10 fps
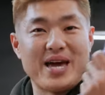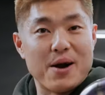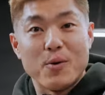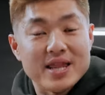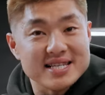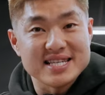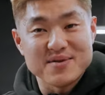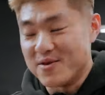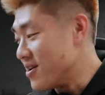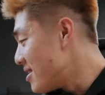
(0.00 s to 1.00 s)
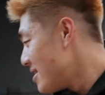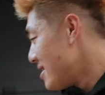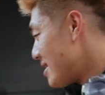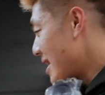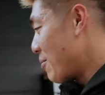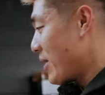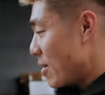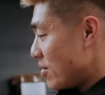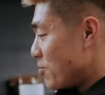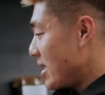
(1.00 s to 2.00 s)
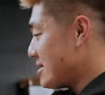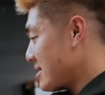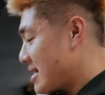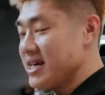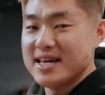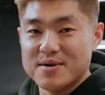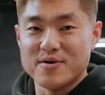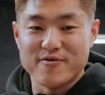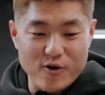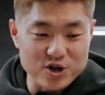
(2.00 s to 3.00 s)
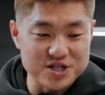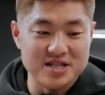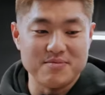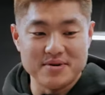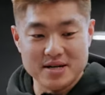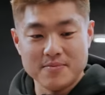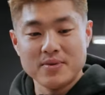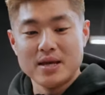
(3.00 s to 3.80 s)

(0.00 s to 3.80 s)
can't run this anymore. And we can't run Ray's kit anymore, unfortunately, but.